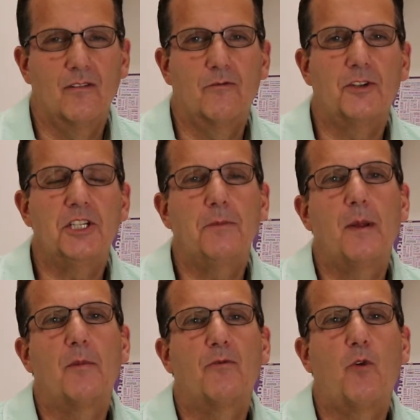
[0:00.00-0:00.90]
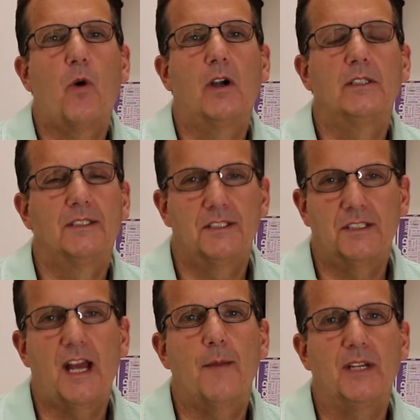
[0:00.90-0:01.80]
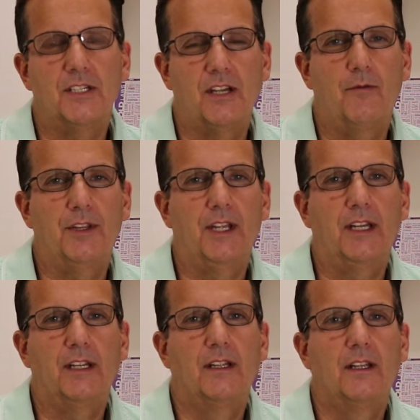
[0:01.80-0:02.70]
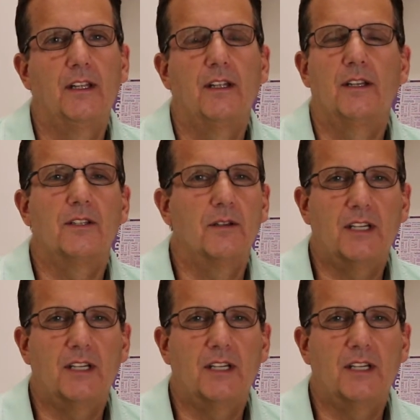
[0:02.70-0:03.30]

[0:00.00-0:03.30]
For tip number 4, timing is everything.